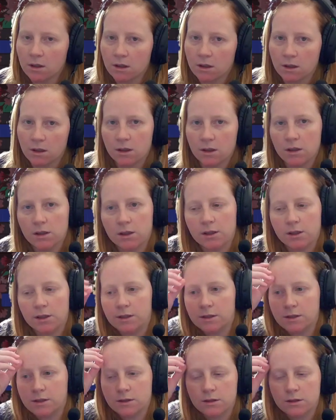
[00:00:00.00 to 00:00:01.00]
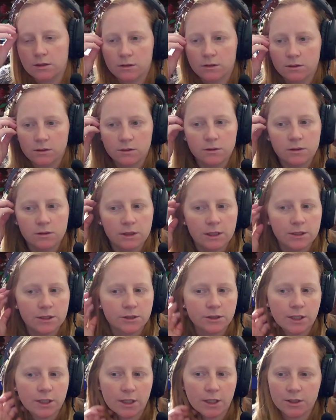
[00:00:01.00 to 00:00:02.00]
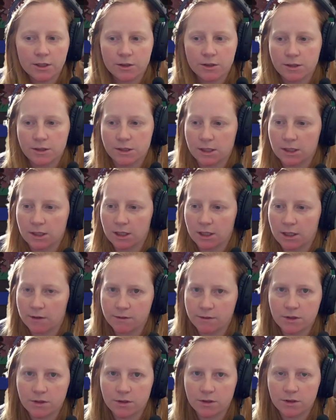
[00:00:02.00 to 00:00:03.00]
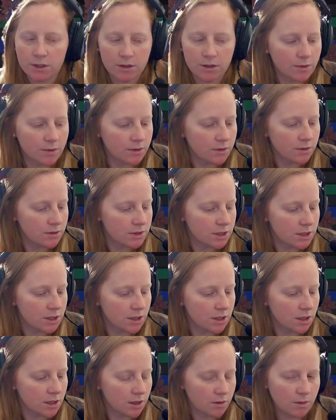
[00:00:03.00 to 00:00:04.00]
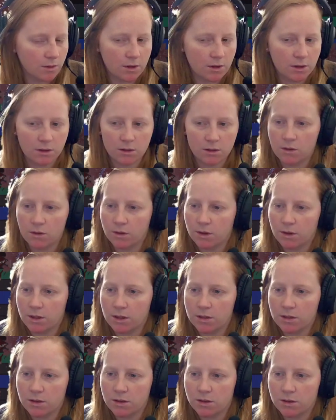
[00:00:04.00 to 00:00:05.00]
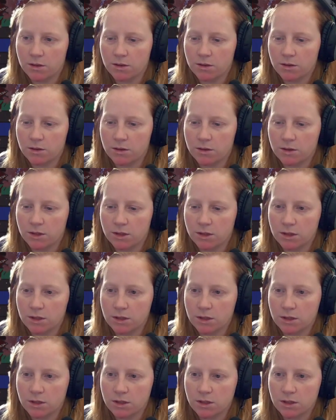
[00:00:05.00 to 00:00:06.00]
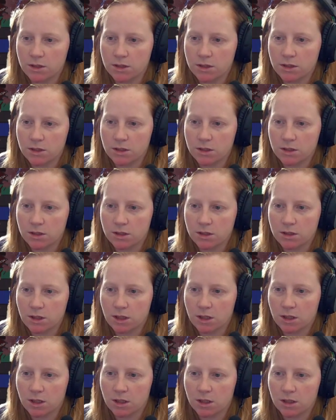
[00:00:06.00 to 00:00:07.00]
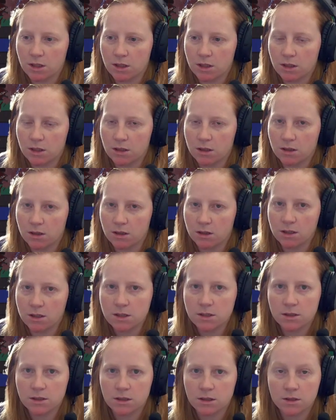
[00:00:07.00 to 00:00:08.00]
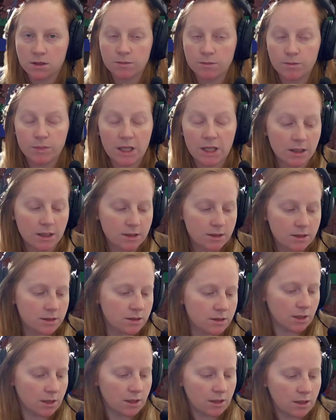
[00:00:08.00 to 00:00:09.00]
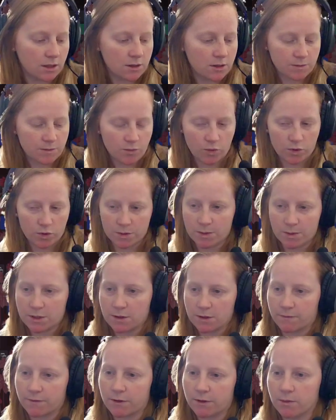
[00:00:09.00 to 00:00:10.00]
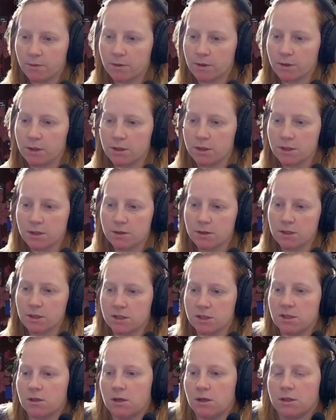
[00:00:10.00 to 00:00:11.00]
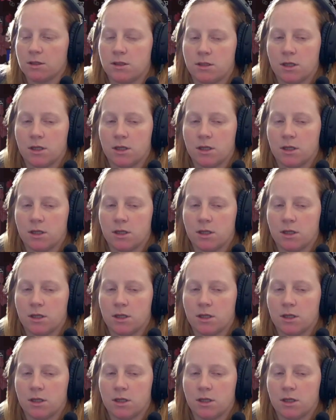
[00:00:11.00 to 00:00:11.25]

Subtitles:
Alright, so we're actually not going to do this on live stream. Today we are going to just discuss bots, and more specifically, we're going to discuss